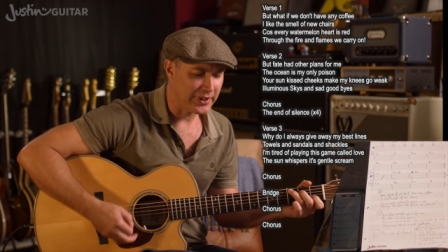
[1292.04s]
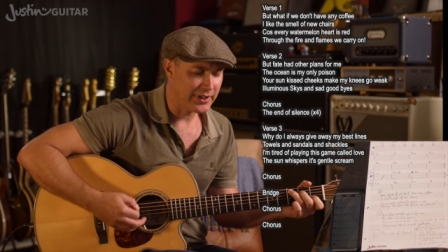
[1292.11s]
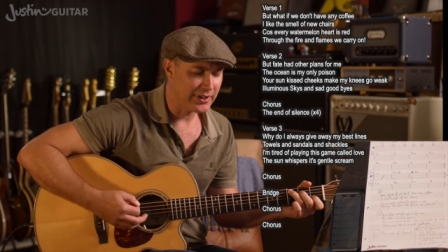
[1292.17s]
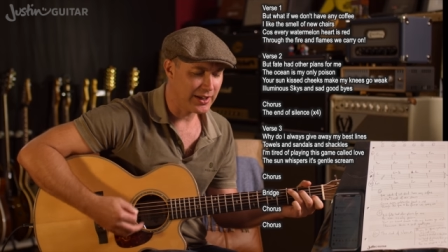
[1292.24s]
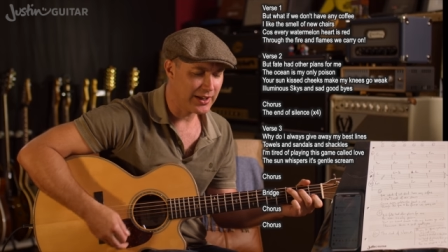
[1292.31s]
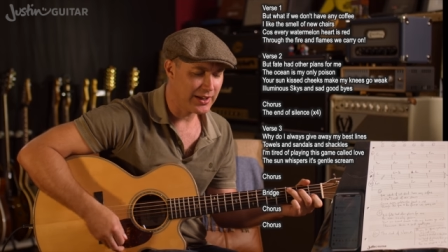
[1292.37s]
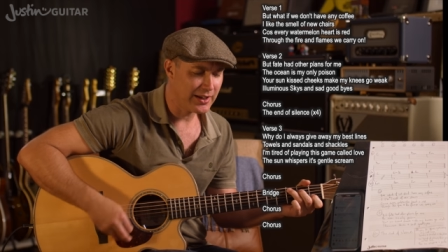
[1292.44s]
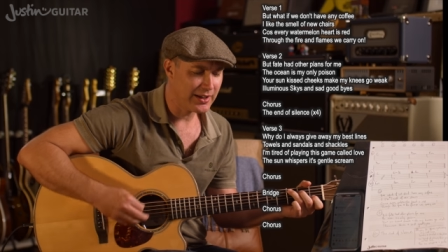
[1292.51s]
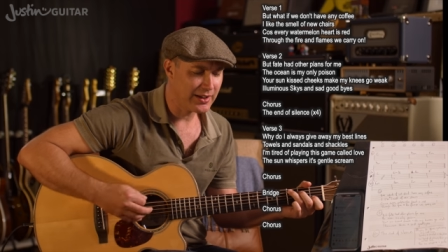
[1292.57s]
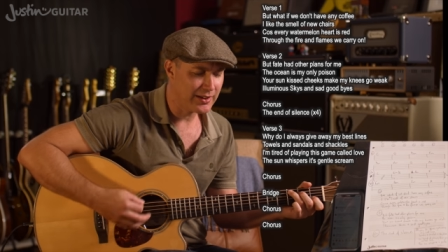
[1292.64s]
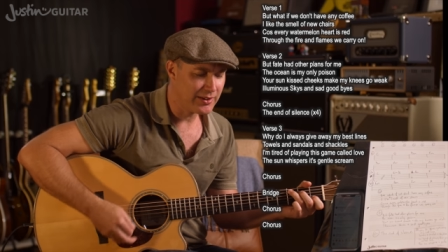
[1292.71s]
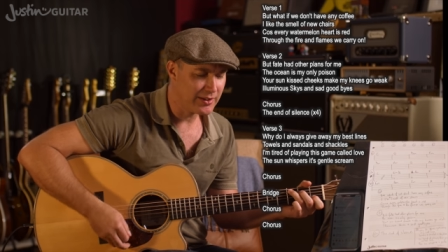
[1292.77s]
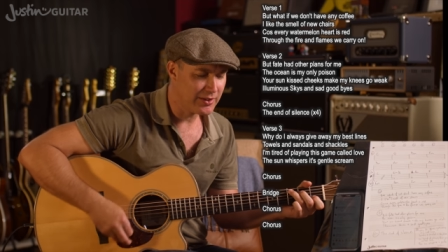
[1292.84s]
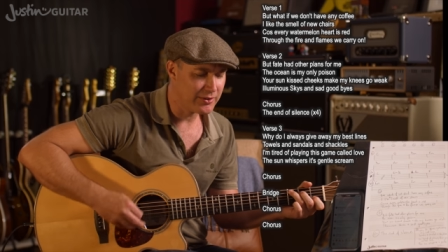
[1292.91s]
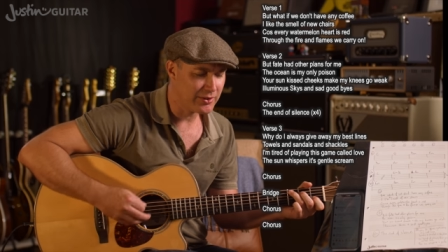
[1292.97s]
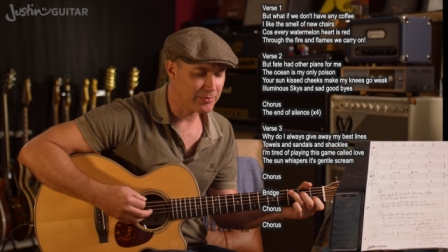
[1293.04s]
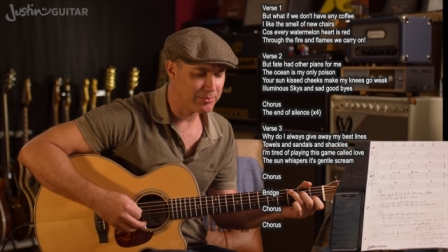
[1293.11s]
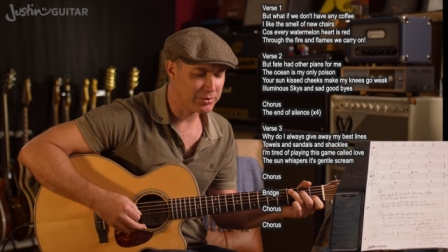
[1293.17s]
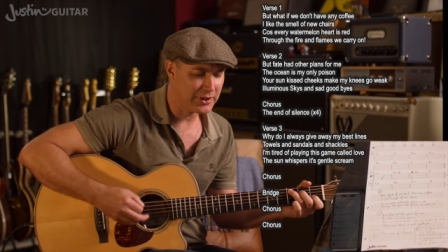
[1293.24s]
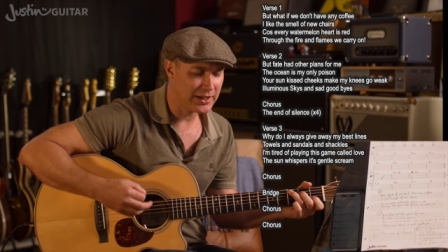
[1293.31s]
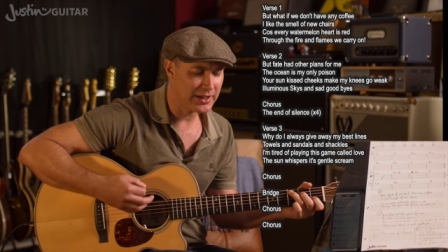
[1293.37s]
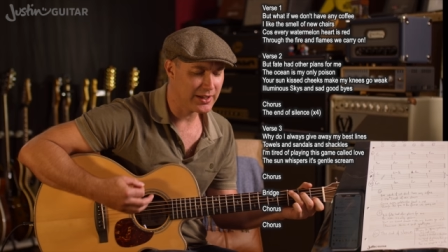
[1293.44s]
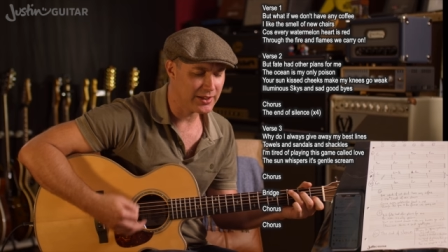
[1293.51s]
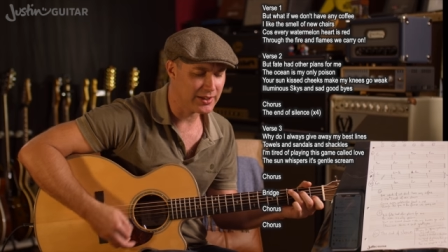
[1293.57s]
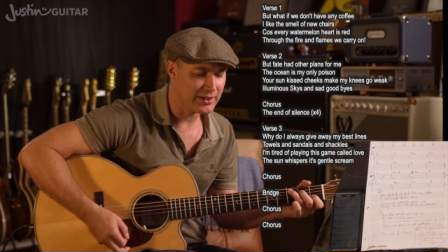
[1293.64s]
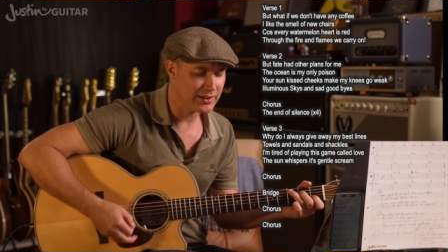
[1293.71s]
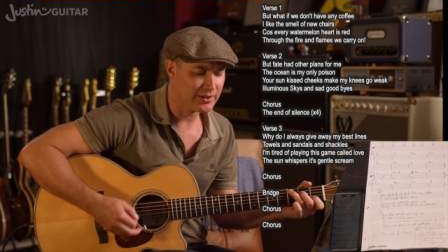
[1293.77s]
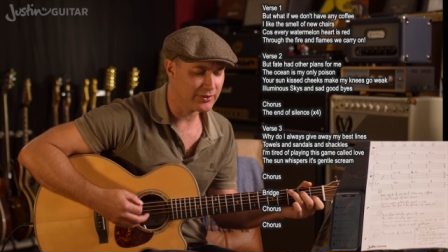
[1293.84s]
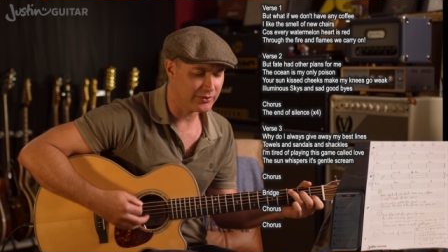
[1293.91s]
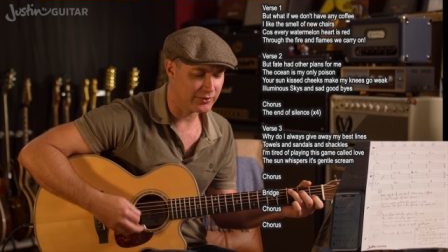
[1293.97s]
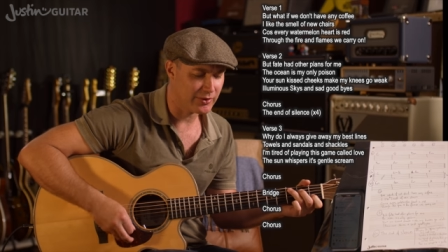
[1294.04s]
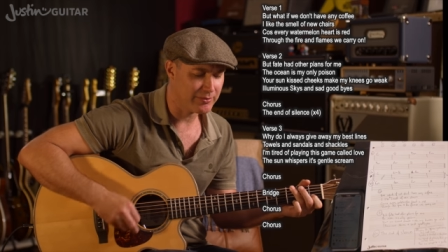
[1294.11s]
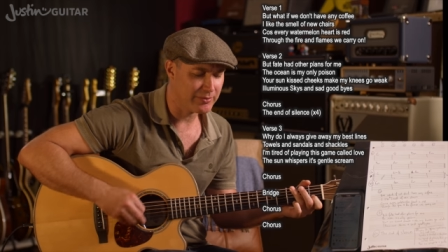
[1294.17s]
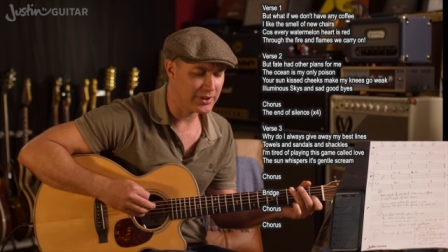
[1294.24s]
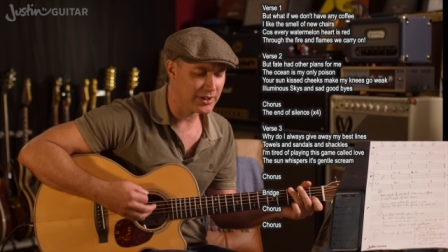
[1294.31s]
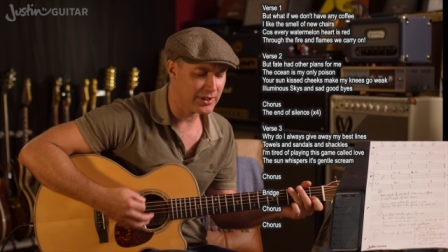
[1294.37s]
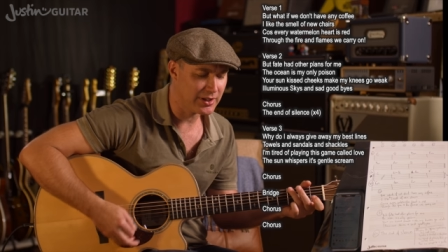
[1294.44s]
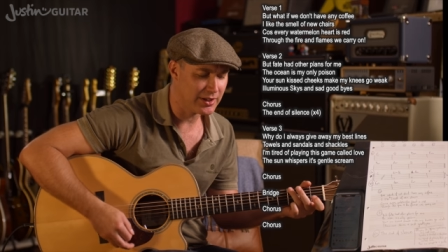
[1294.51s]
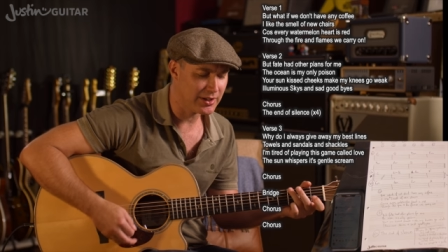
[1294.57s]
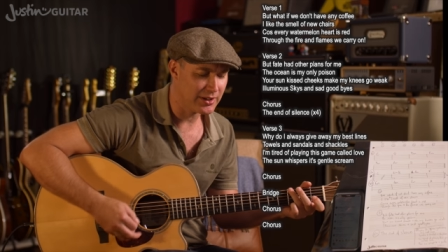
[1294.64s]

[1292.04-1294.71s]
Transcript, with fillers: they had other plans for me.